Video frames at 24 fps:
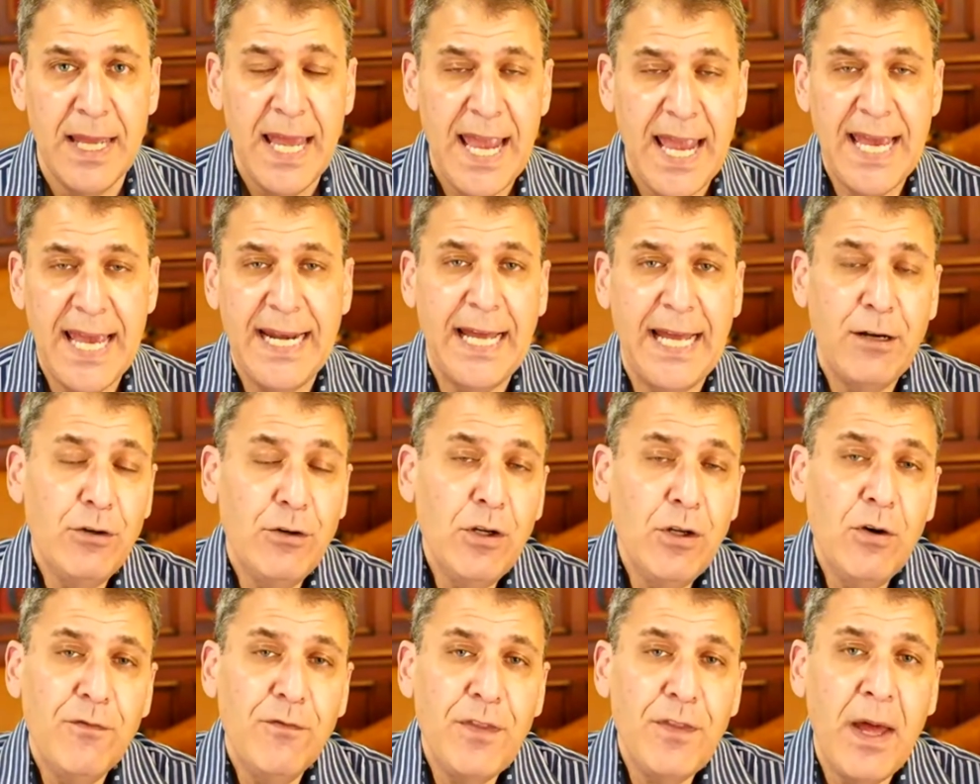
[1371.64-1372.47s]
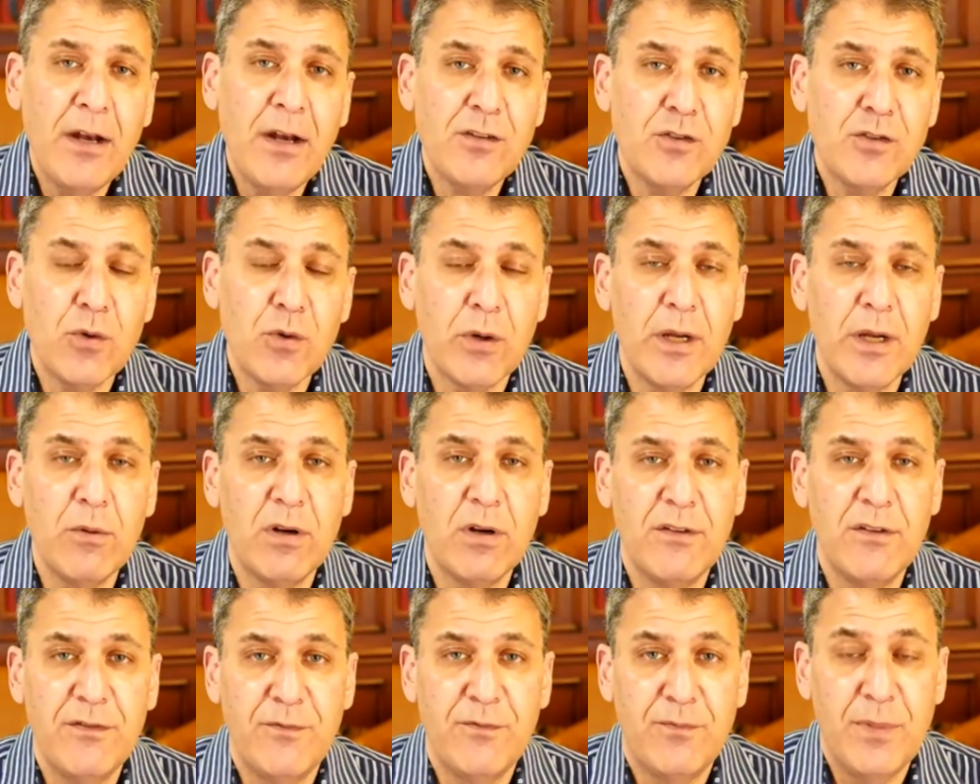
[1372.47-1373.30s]
and i don't know if that story would
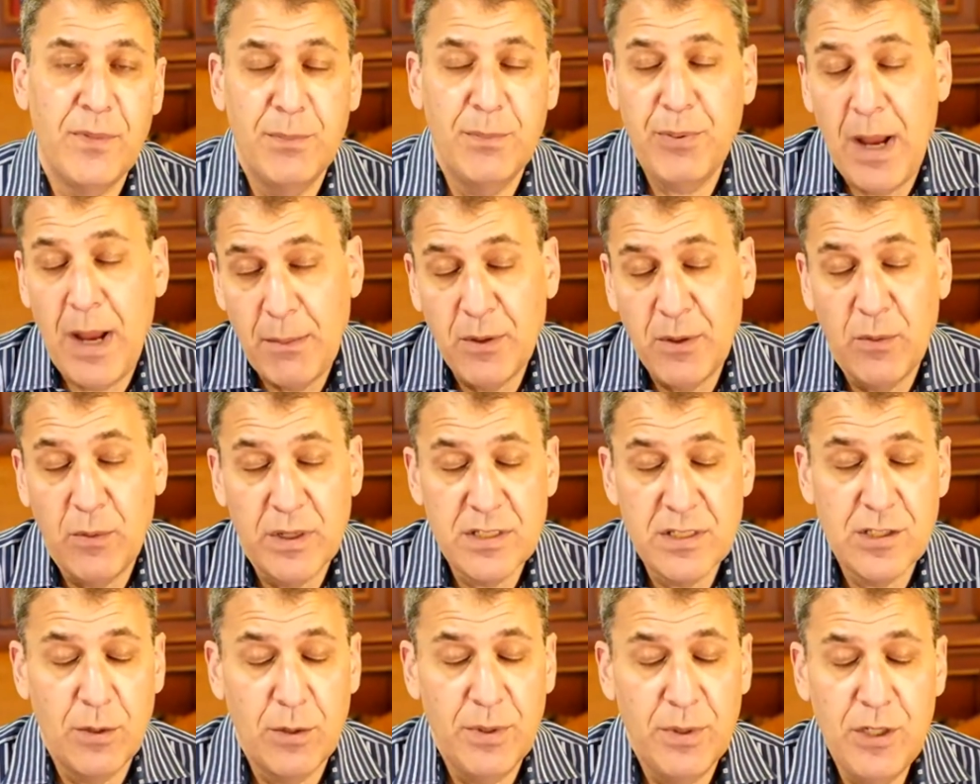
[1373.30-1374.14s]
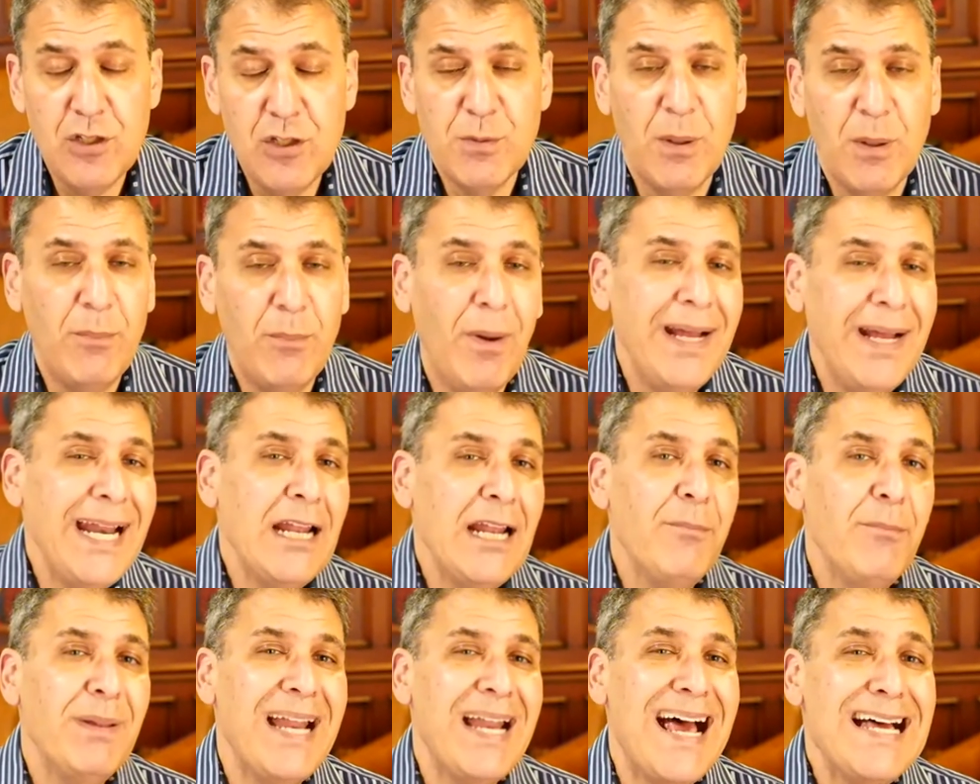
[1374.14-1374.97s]
have probably would have still been news but might not
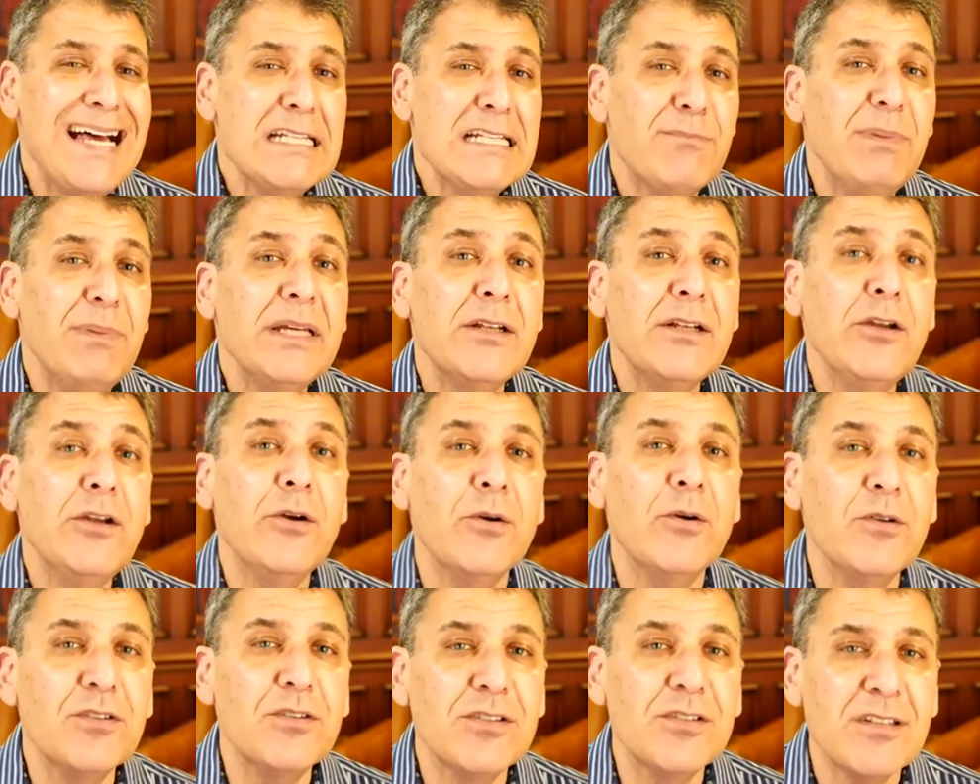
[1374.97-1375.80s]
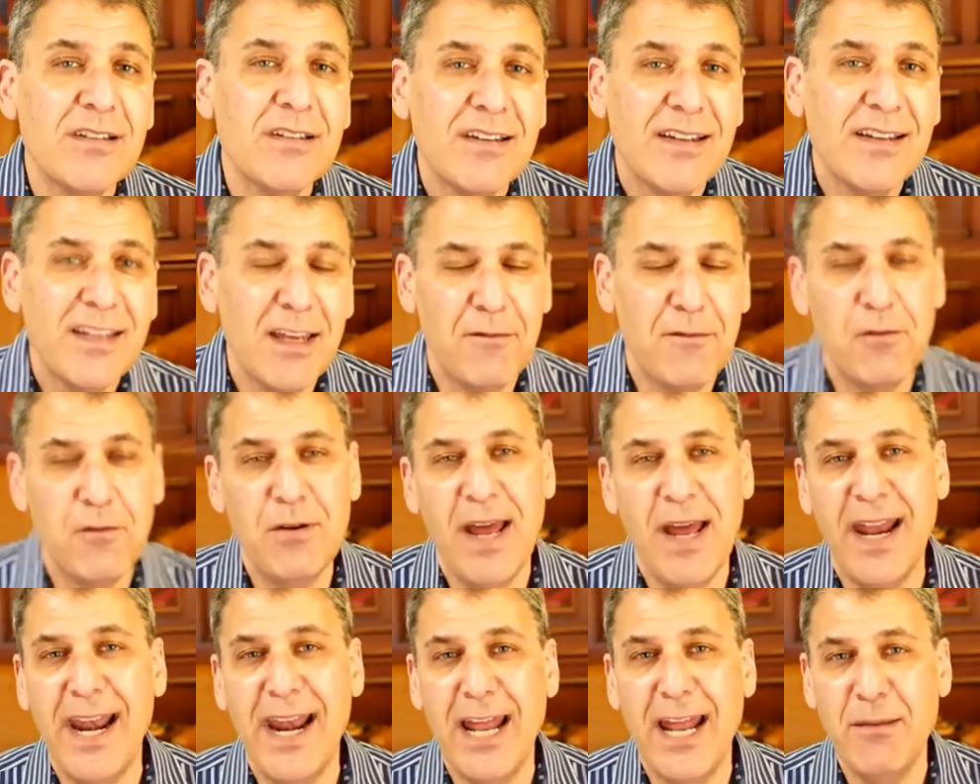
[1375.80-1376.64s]
have been as big news if
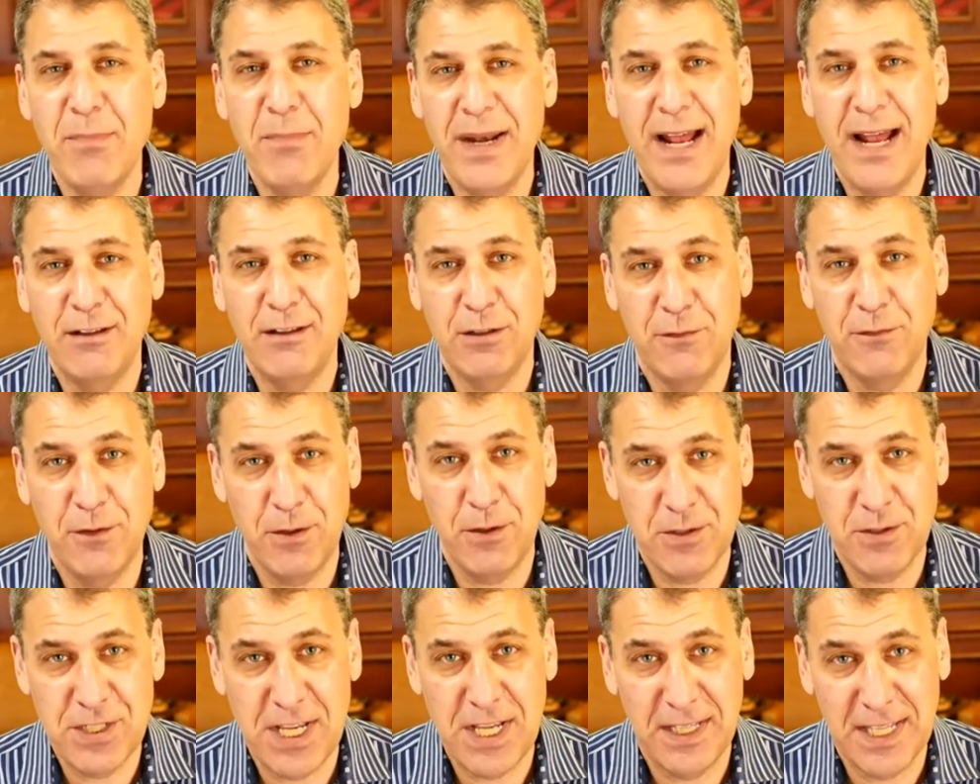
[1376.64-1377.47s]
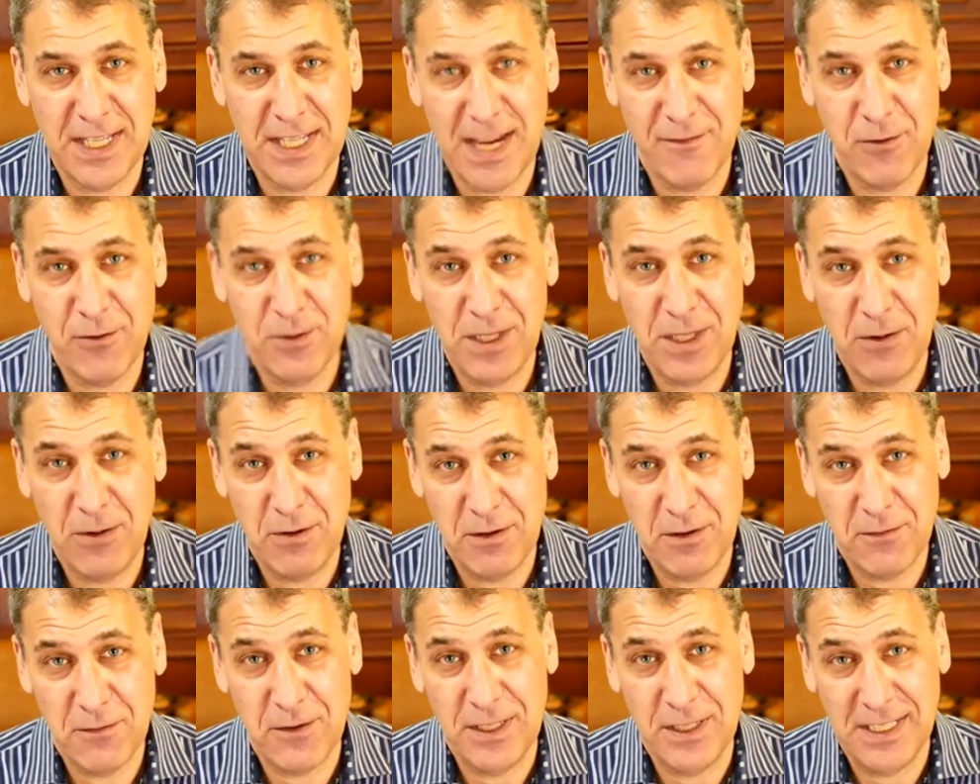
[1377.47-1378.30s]
united hadn't been out there for years telling everyone they were
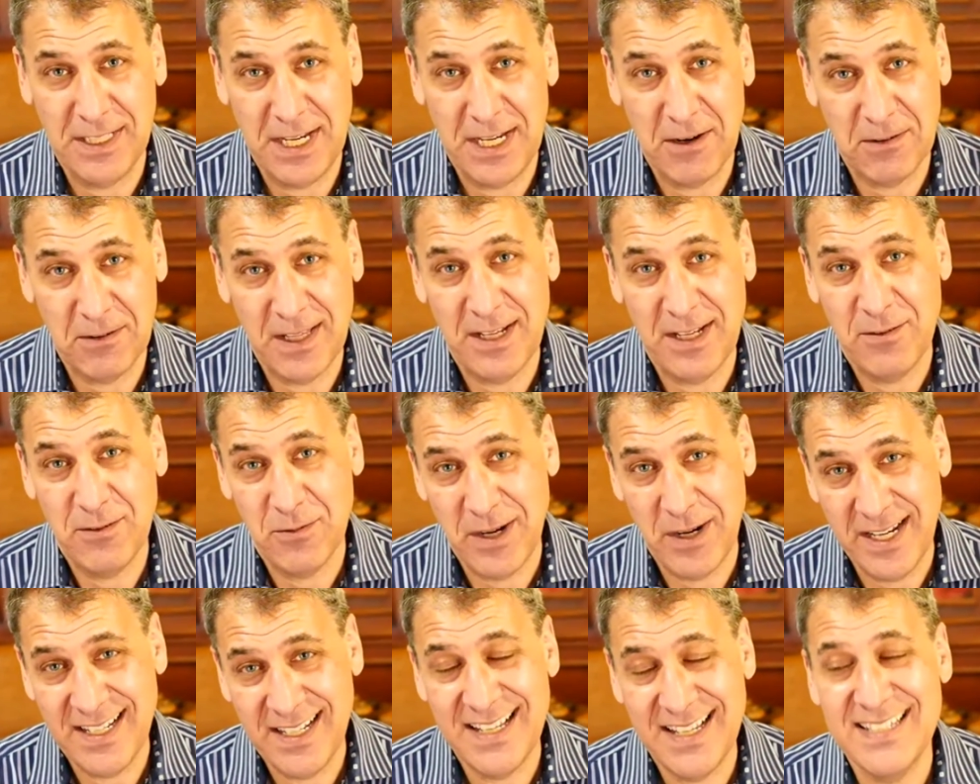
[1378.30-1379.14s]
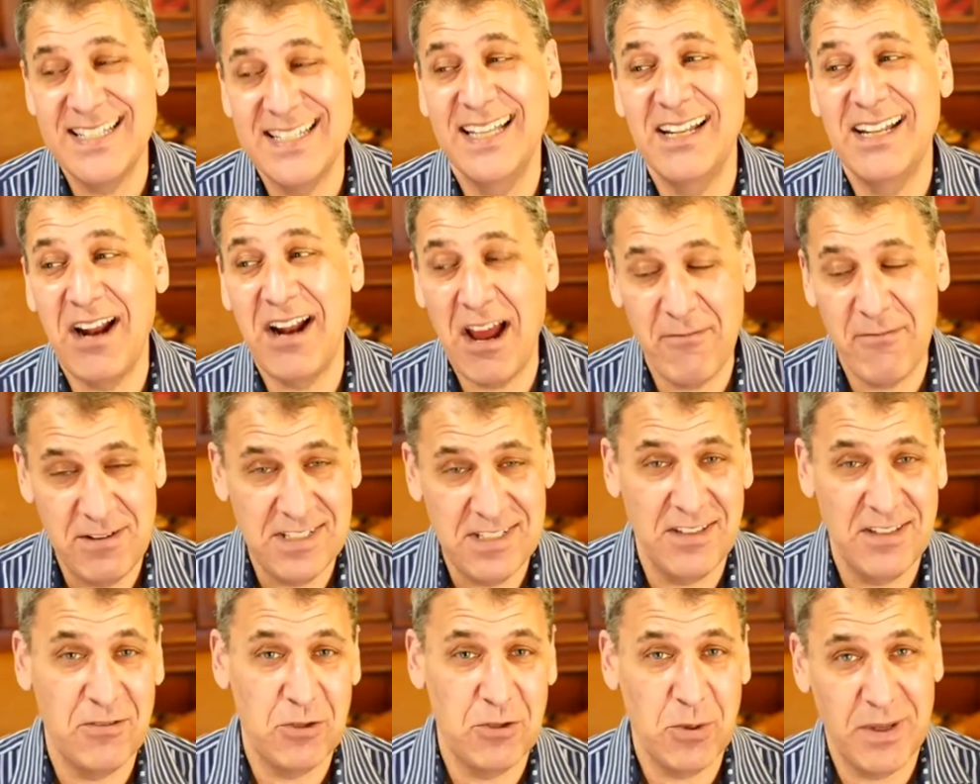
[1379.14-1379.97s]
the friendly airline right because then
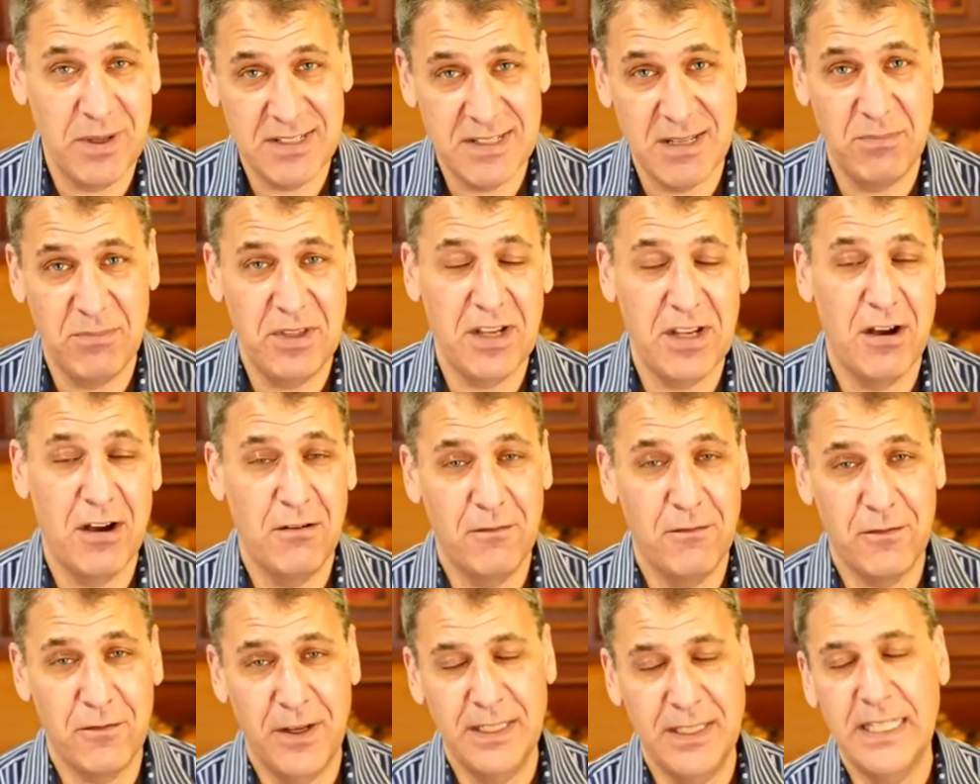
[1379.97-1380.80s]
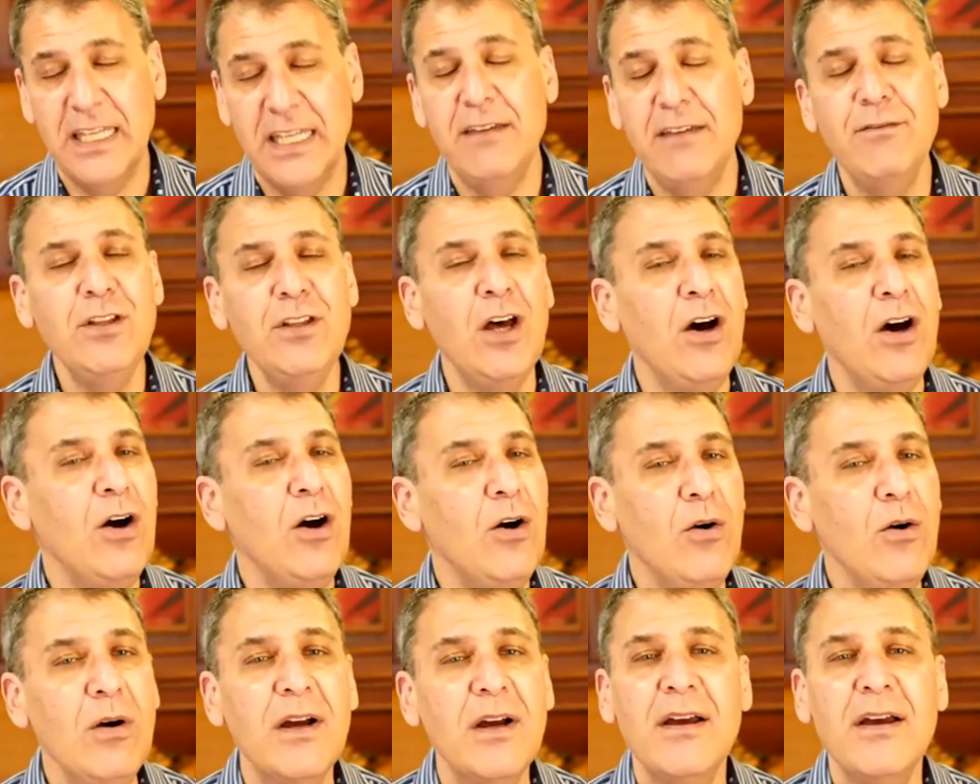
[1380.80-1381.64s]
obviously they're doing something unfriendly even
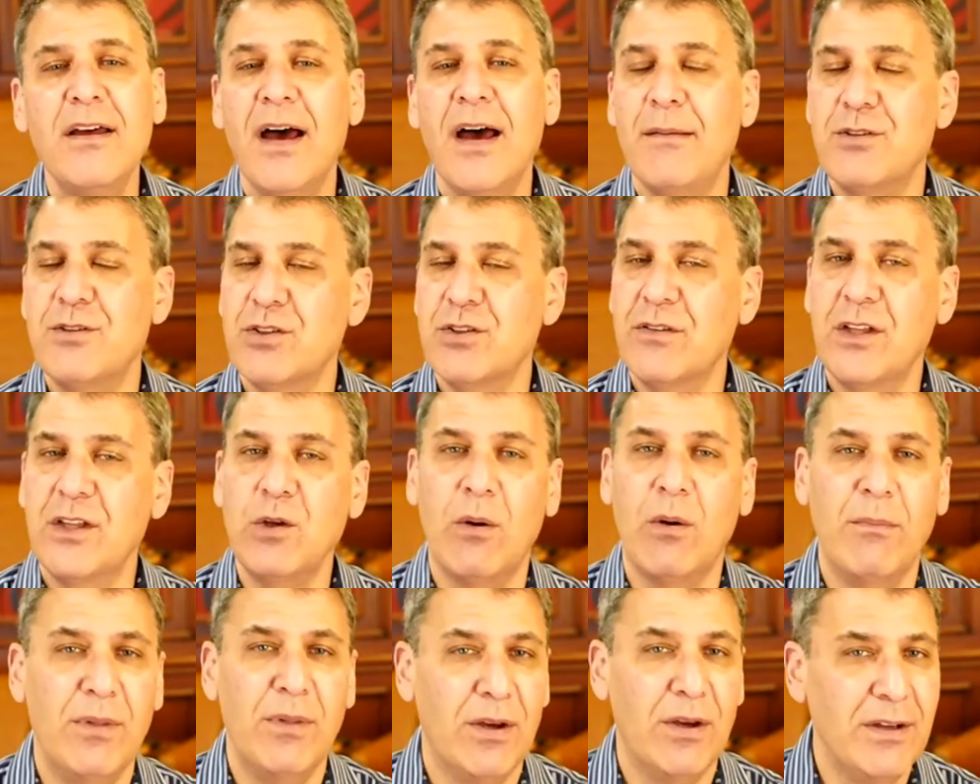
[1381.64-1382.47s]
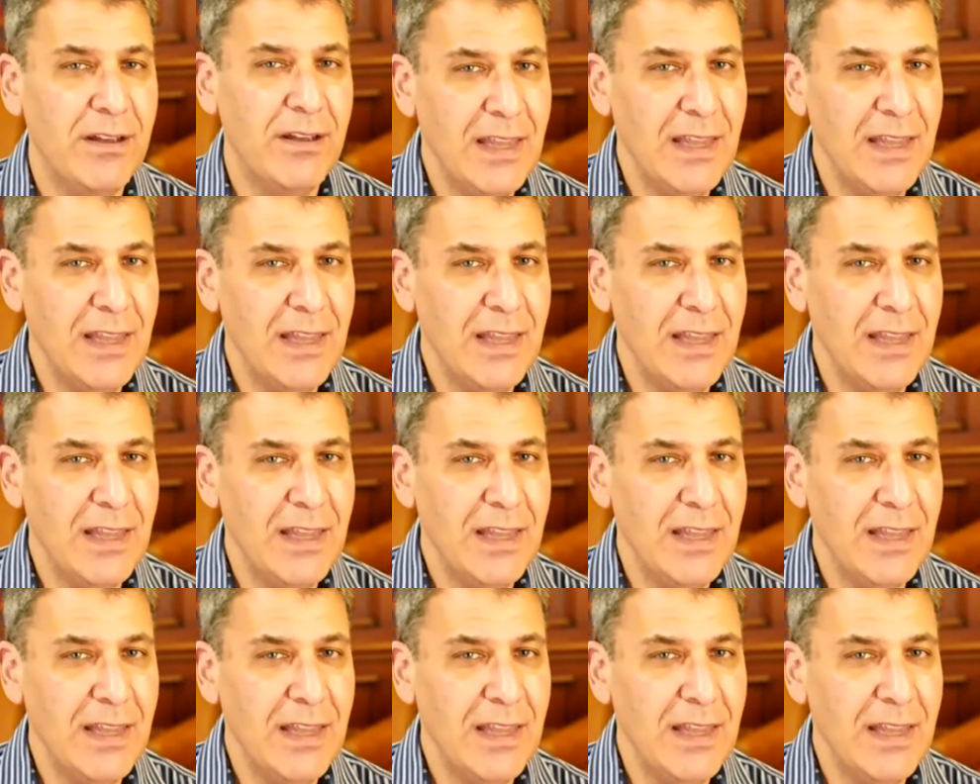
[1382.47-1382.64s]
though i'm sure they do a million